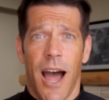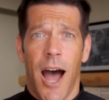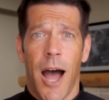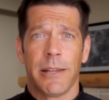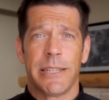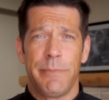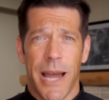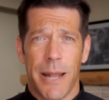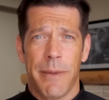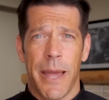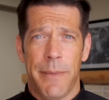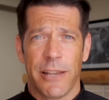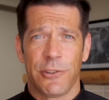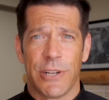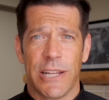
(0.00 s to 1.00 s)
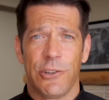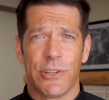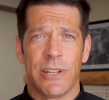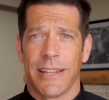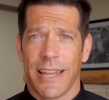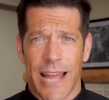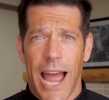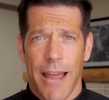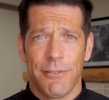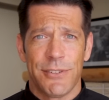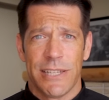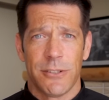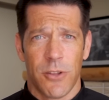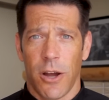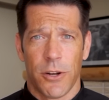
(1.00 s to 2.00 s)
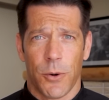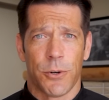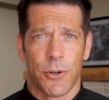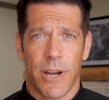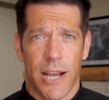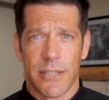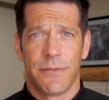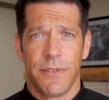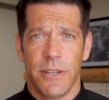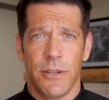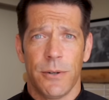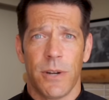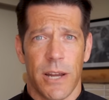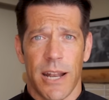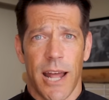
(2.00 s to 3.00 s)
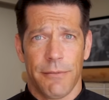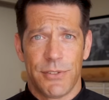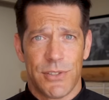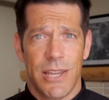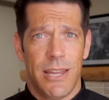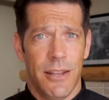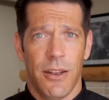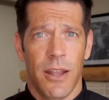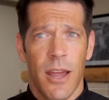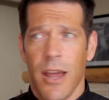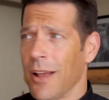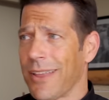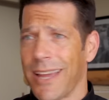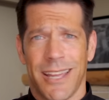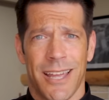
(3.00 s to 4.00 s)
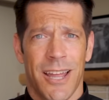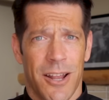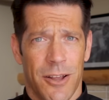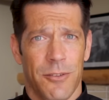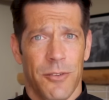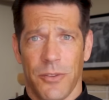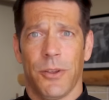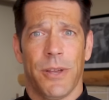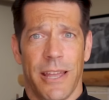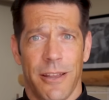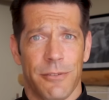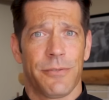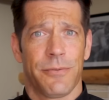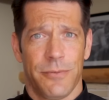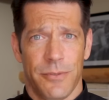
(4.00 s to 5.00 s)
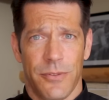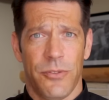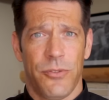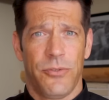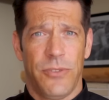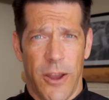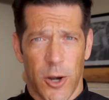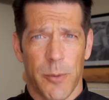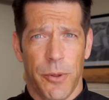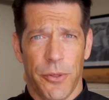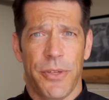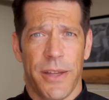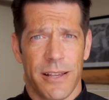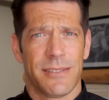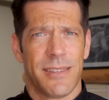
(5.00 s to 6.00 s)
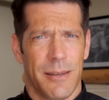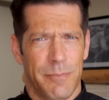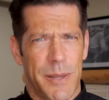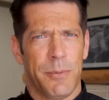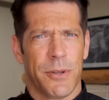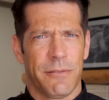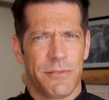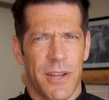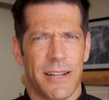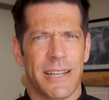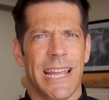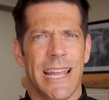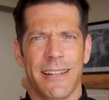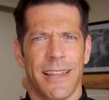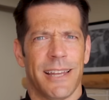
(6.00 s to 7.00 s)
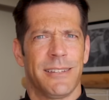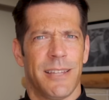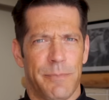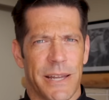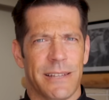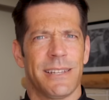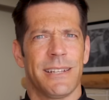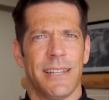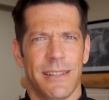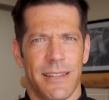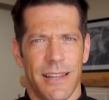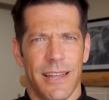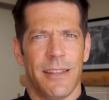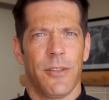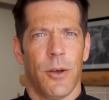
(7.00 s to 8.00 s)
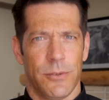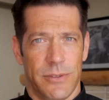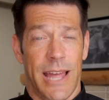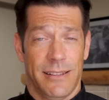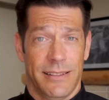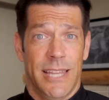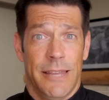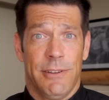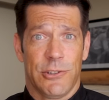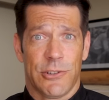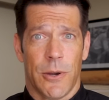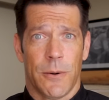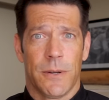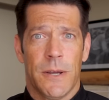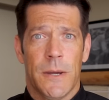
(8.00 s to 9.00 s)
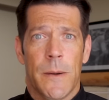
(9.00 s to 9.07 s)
It's beyond my imagination. Like, I've seen Law & Order, SVU, and I've seen, like, okay, terrible things that people have done in, like, depicted in that TV show.